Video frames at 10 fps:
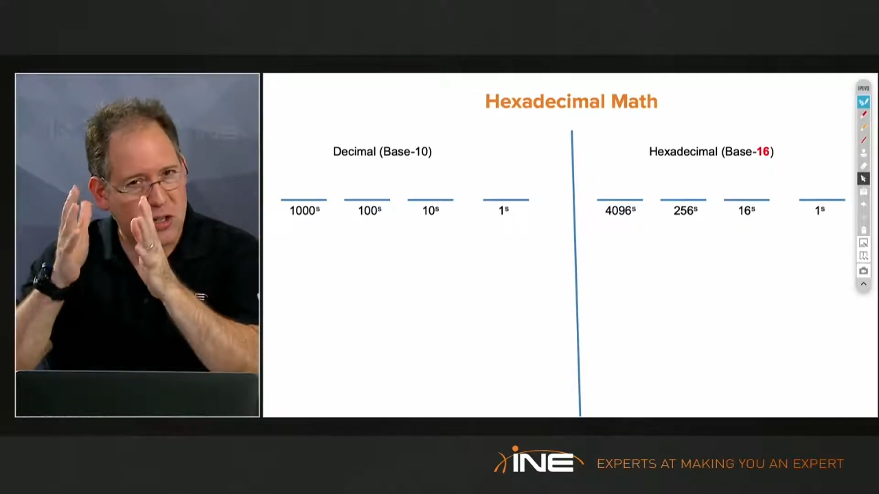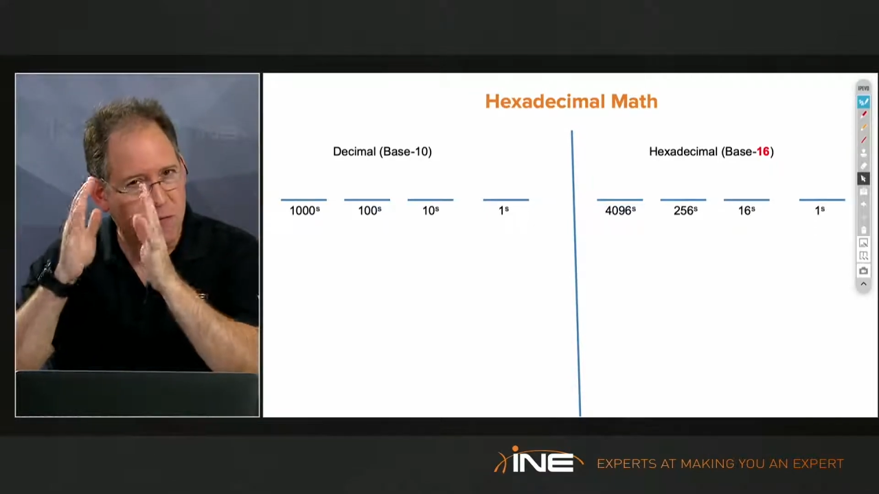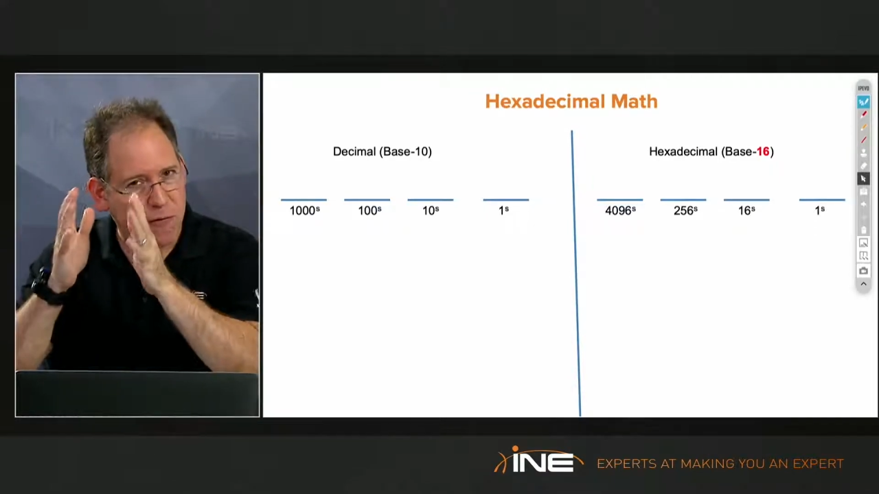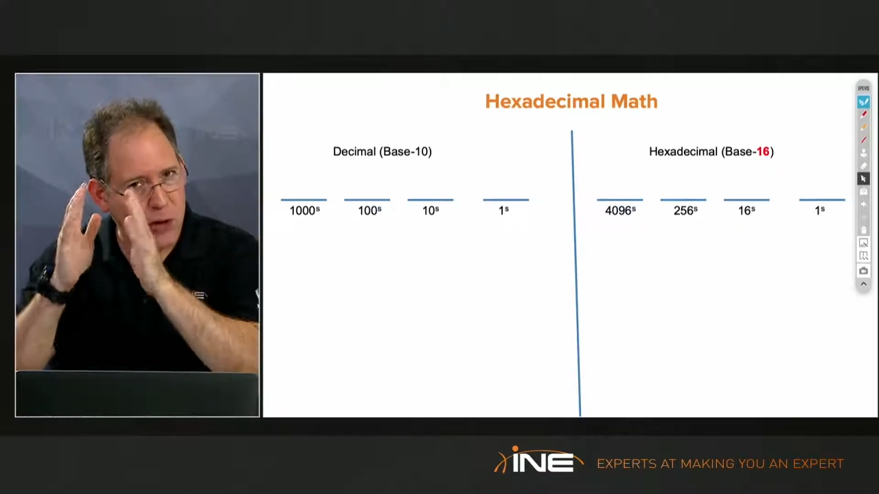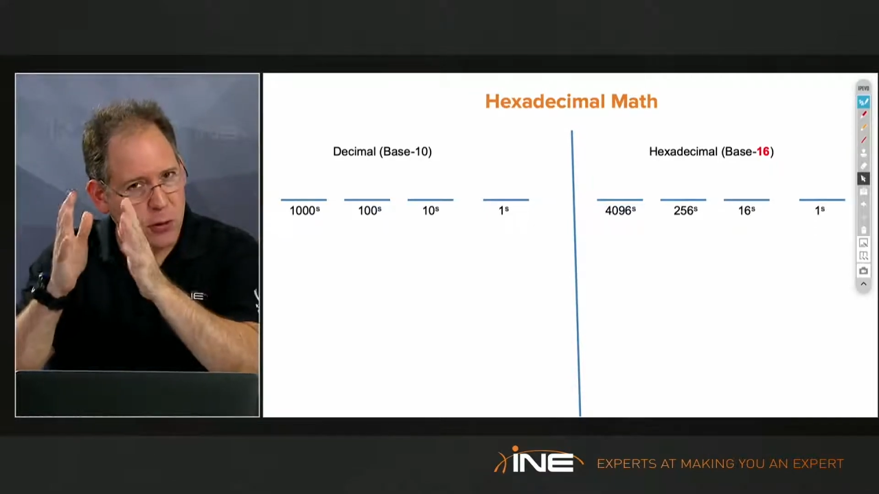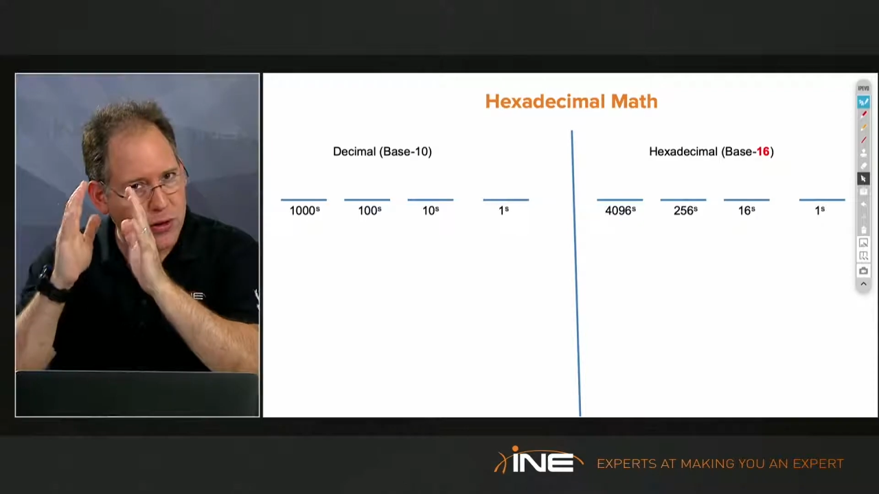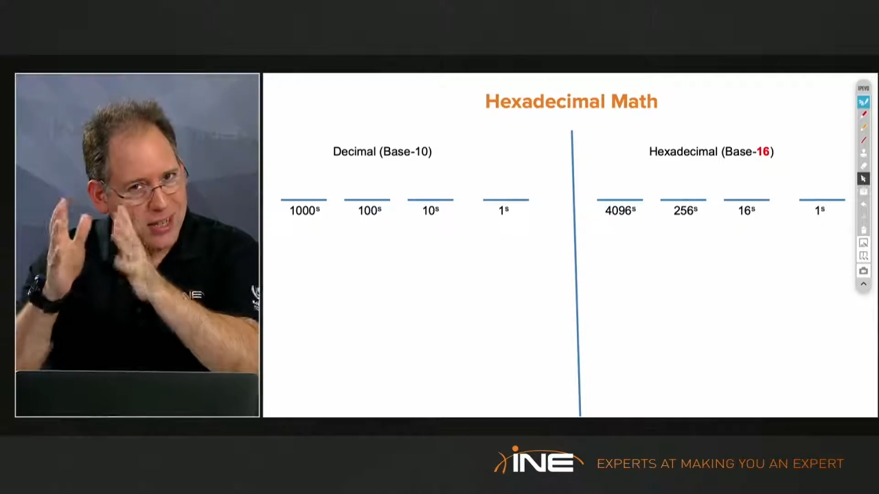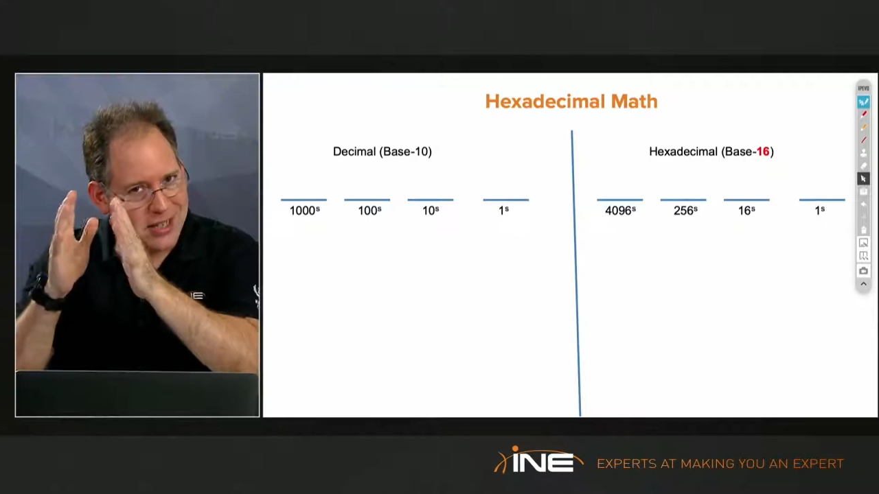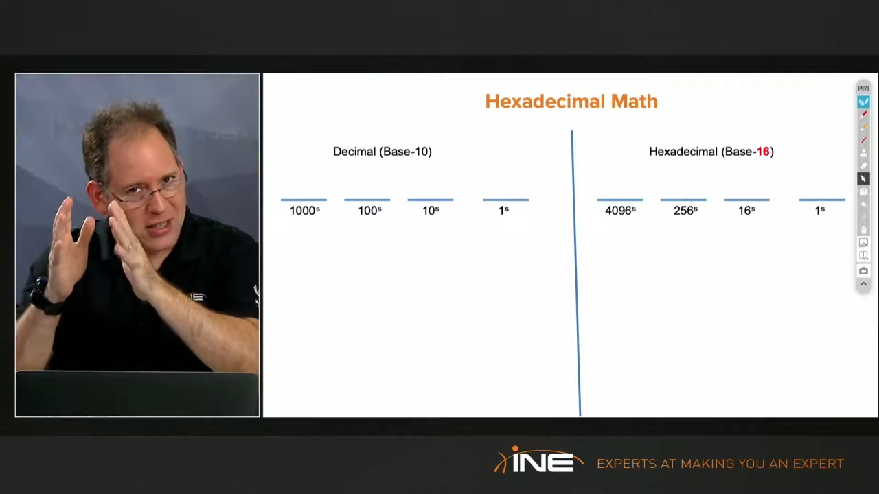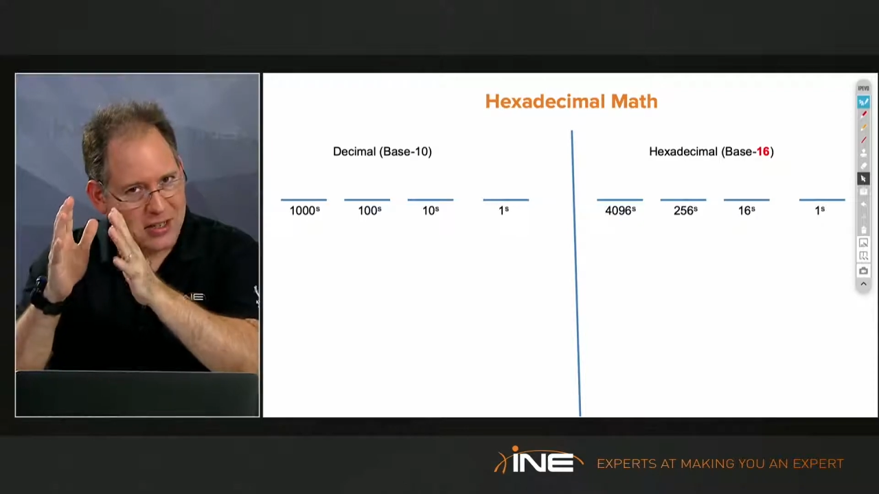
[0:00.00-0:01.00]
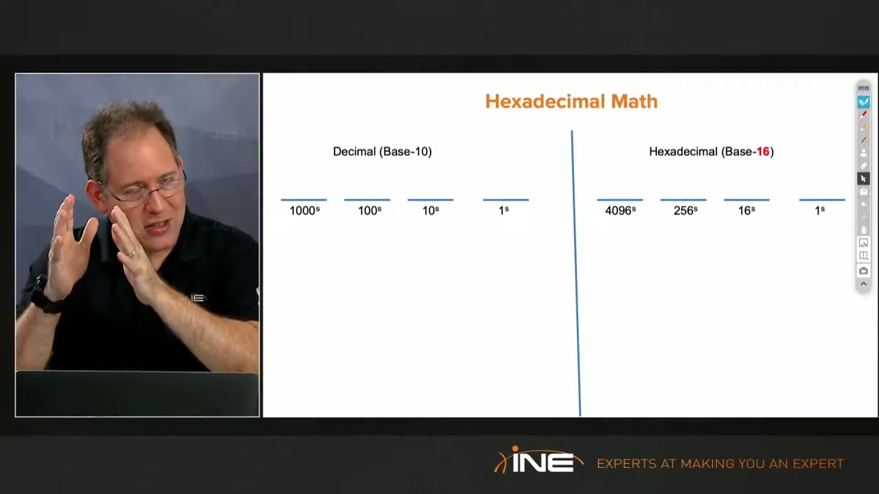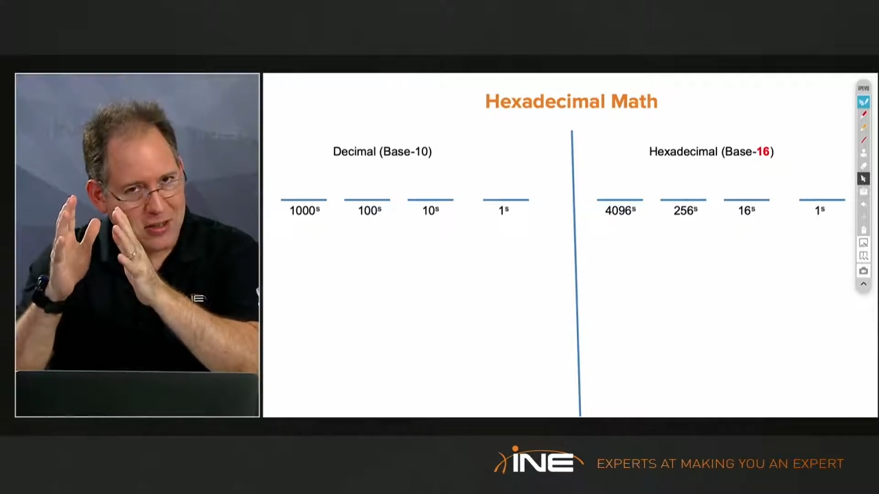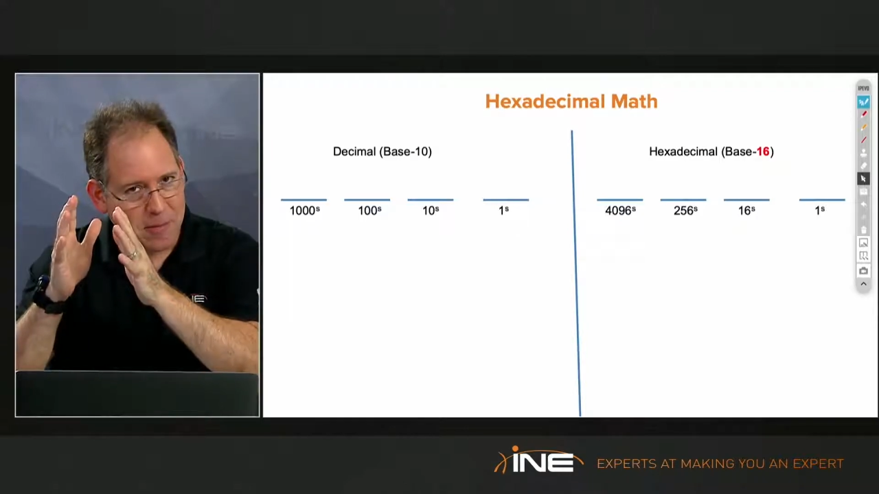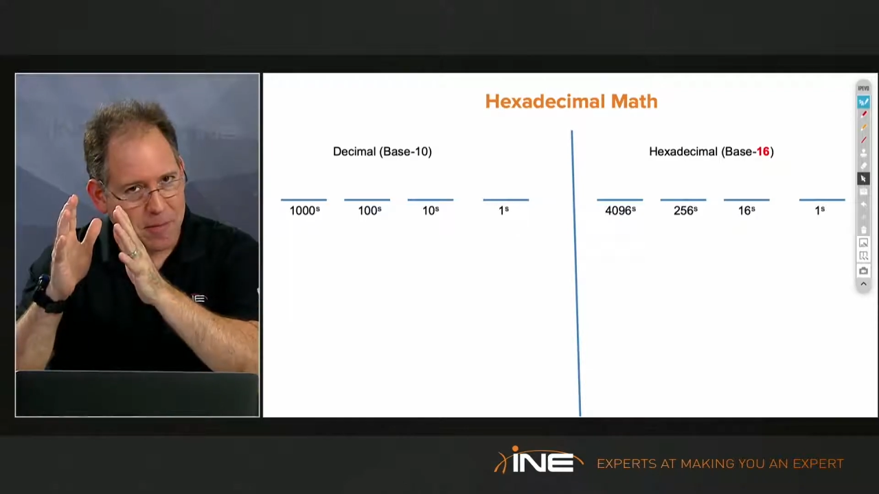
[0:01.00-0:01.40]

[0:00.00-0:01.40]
a few digits.